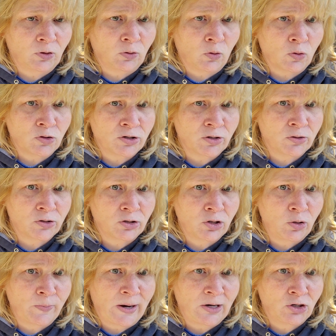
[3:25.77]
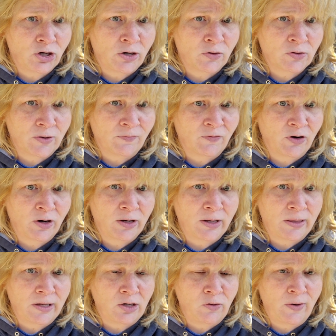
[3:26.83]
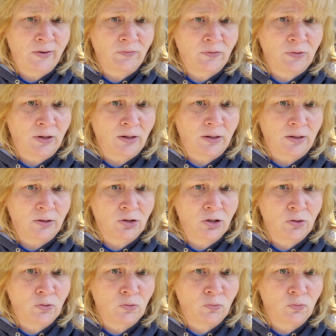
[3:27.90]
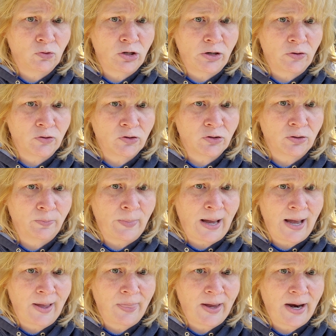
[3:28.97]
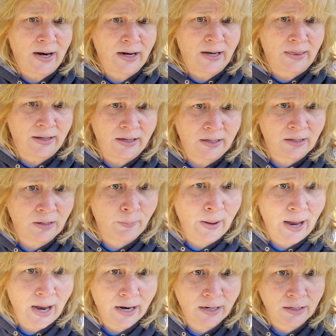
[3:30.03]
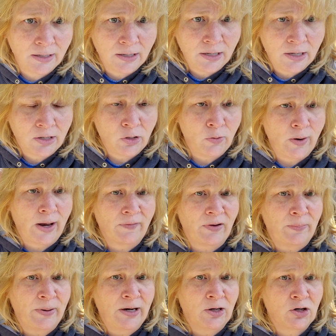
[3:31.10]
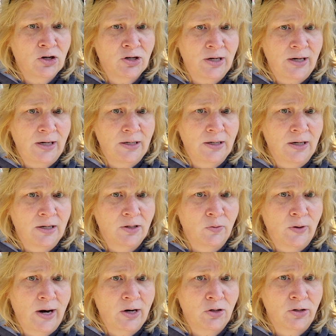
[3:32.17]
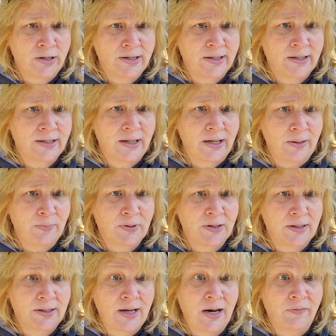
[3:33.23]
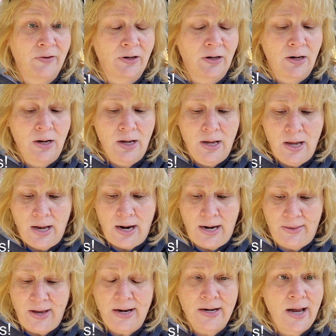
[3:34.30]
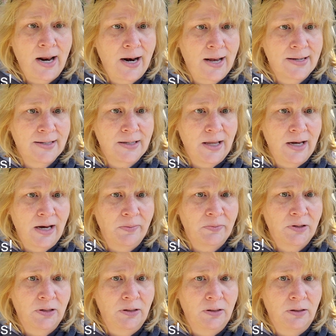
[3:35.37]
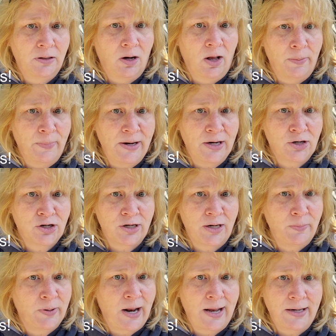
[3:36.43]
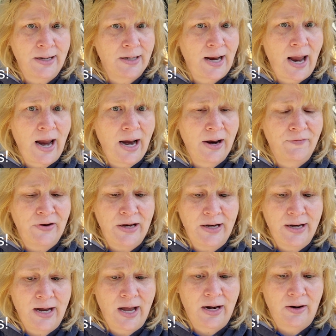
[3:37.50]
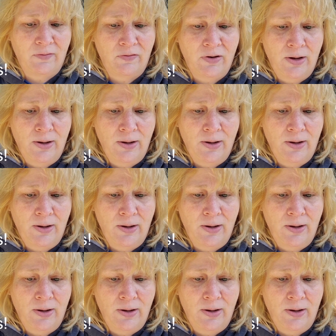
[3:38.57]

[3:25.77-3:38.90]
course there's the 2 main chairs up front, and then you have 2 chairs behind that, and then in the back you have a bench seat, so it actually sleeps 7. And that night I slept on the bench seat, but I didn't have any kind of